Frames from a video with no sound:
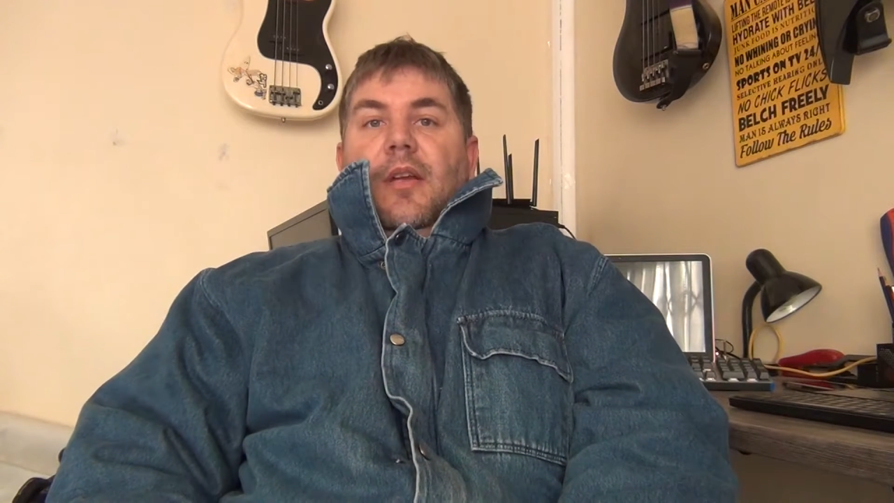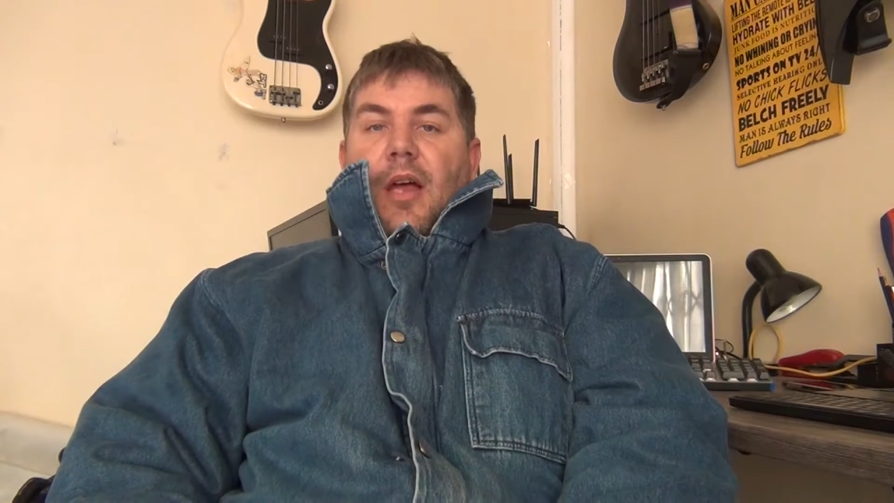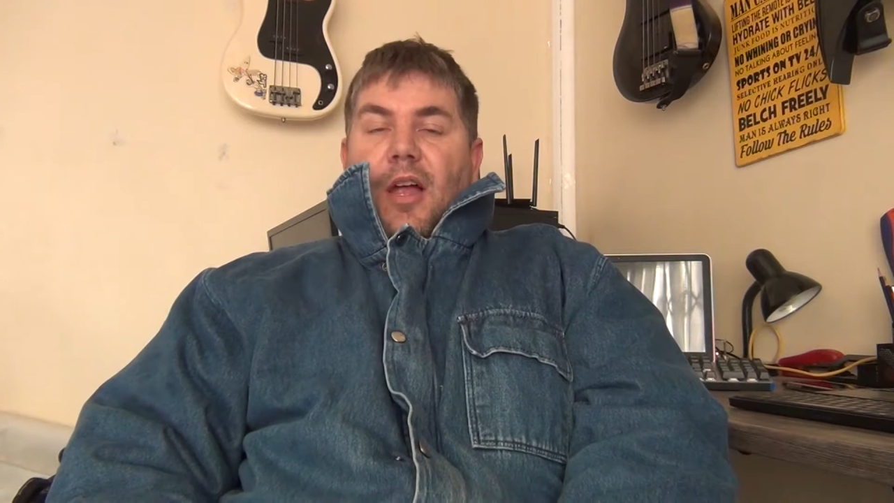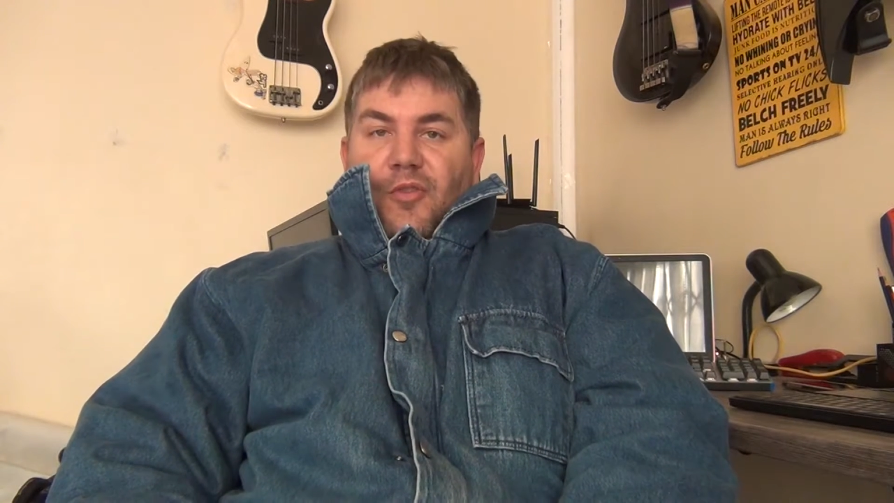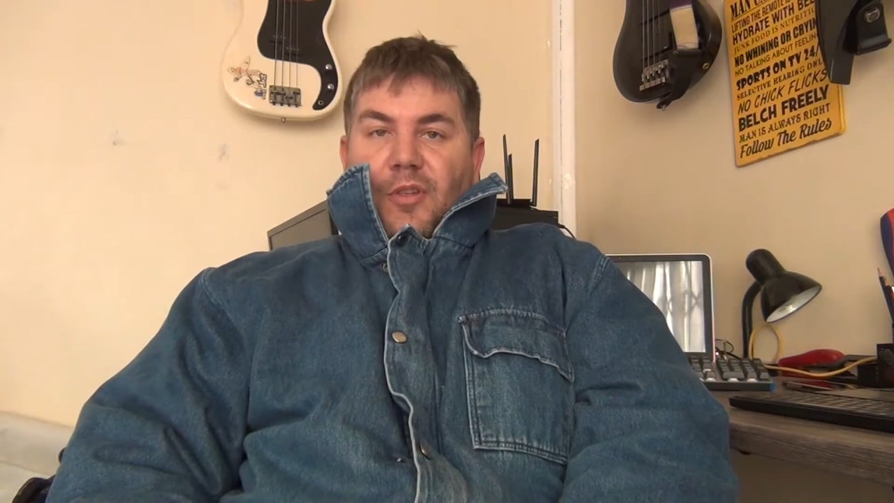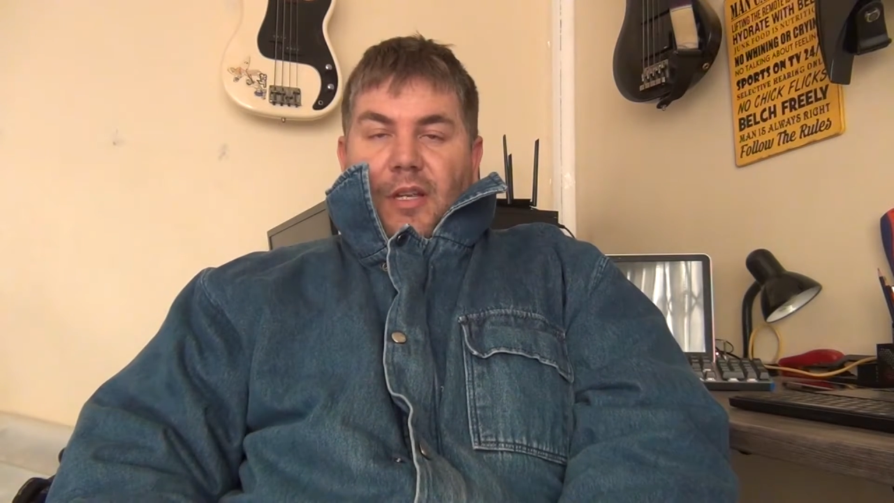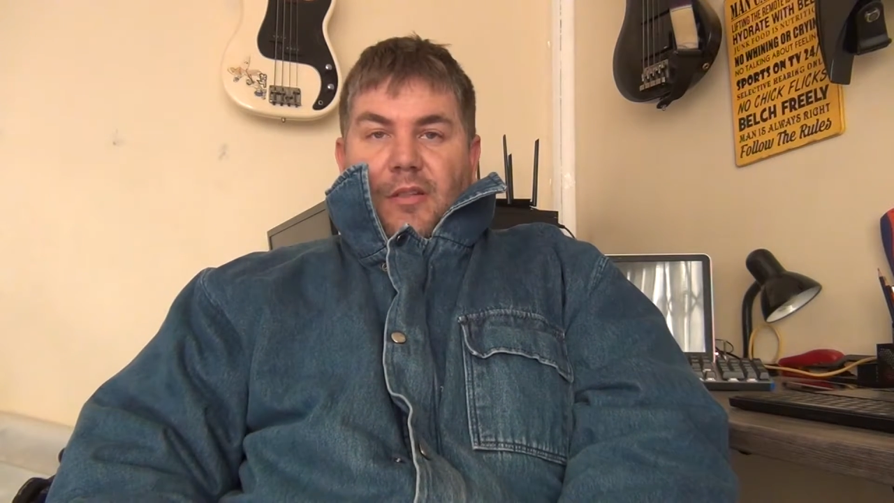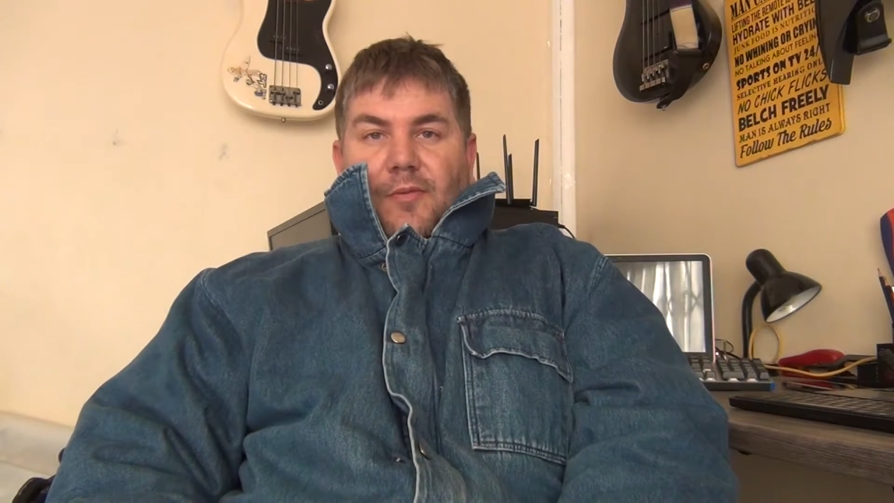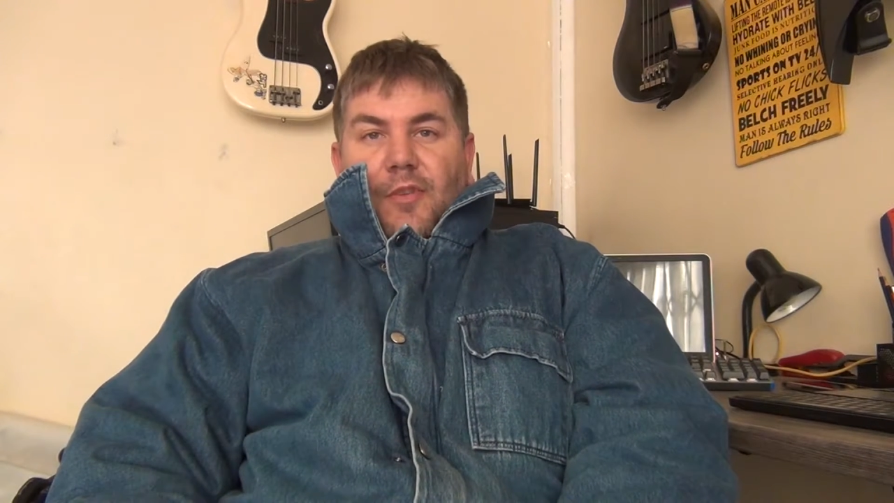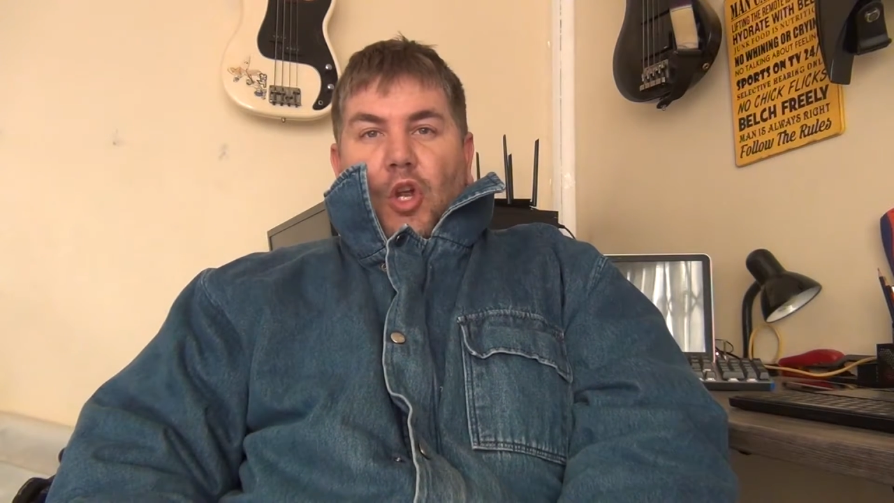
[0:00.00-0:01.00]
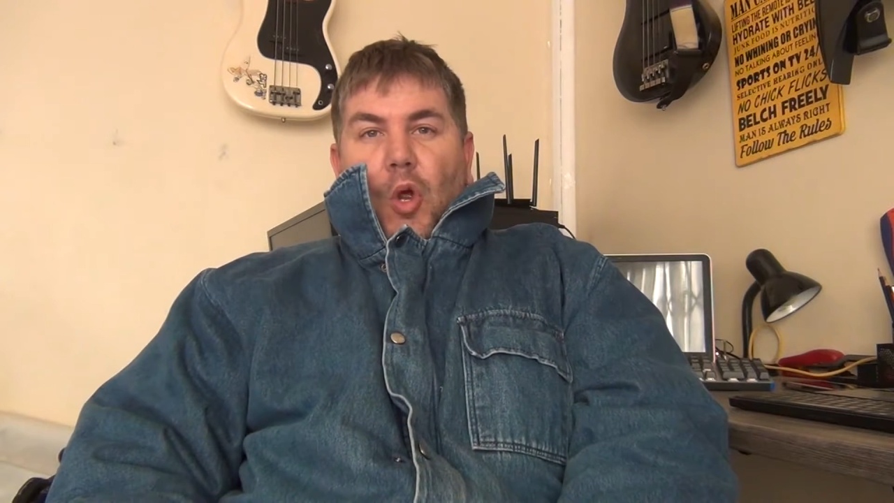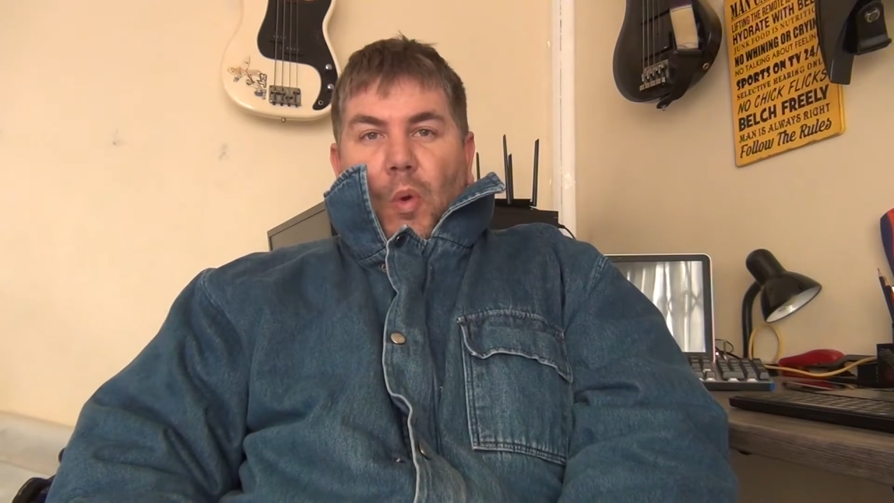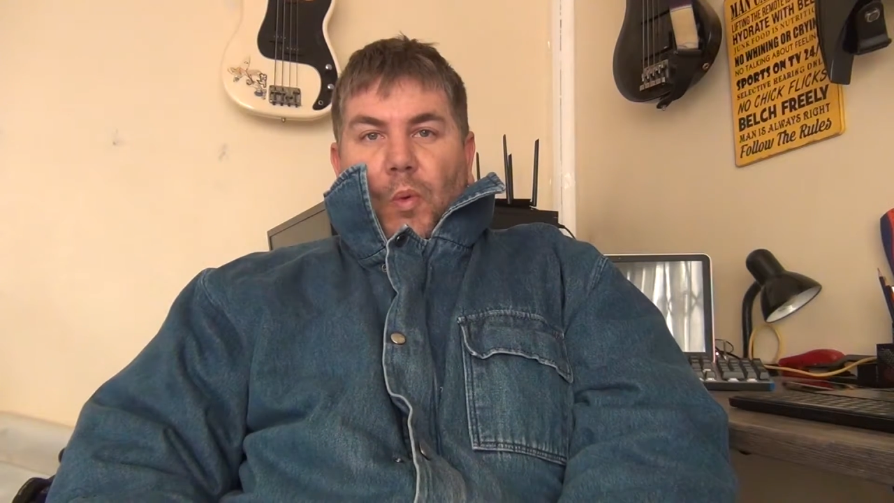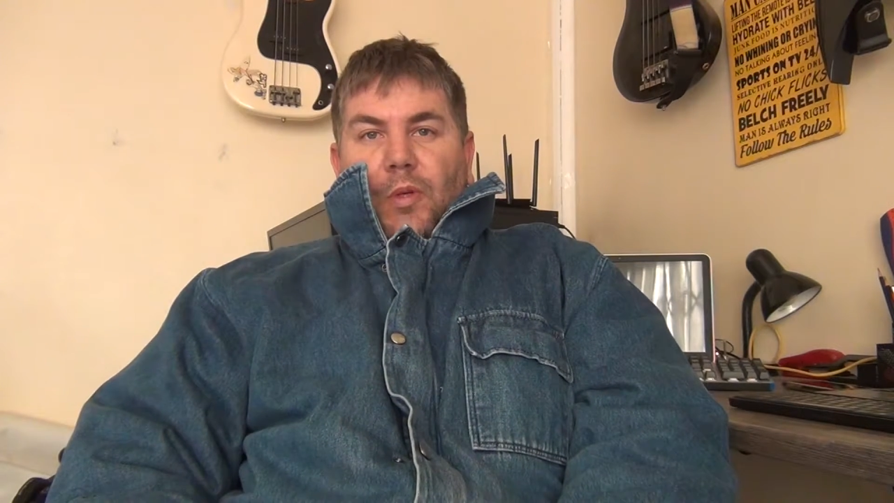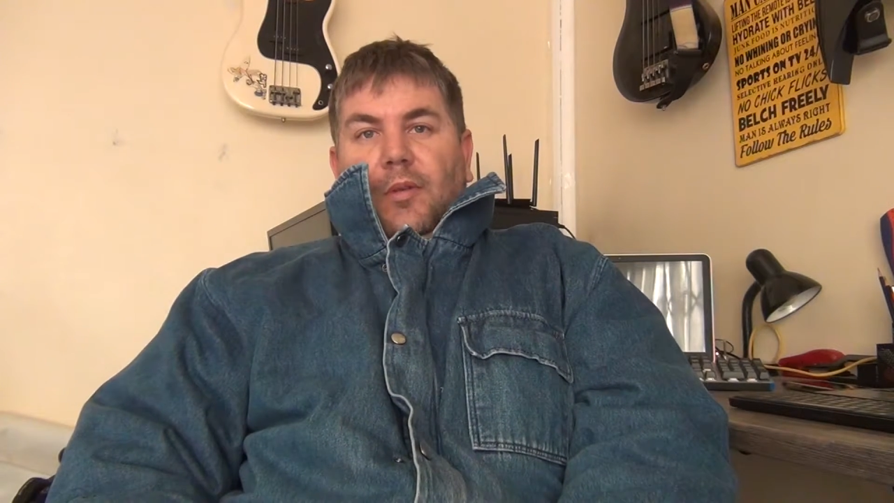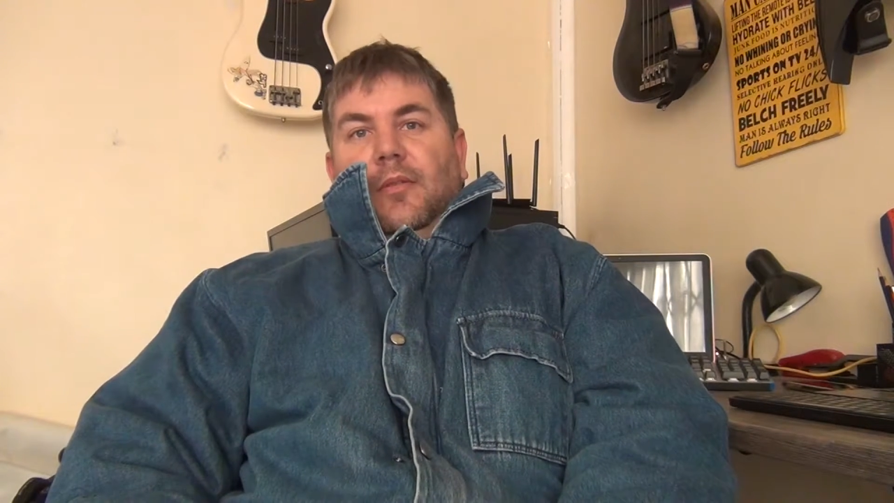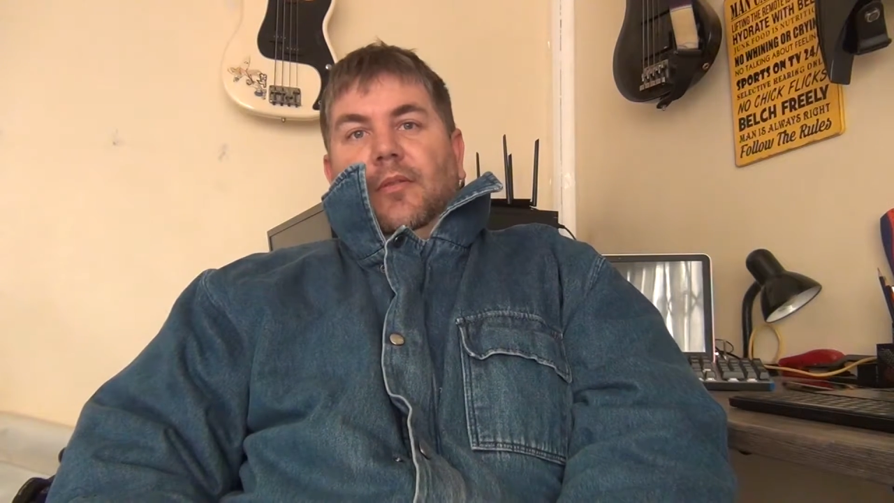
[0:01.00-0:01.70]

100 Days of Code.